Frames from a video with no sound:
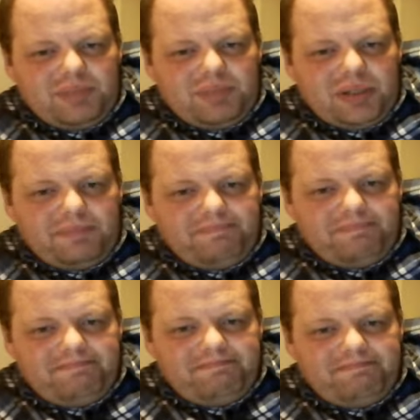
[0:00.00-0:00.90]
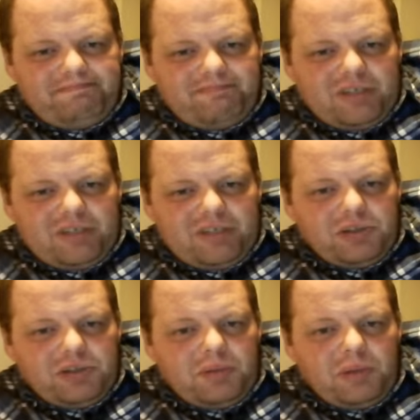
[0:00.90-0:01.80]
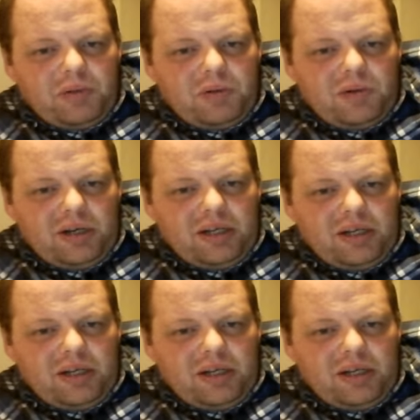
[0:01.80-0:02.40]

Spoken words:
but I sure be all right.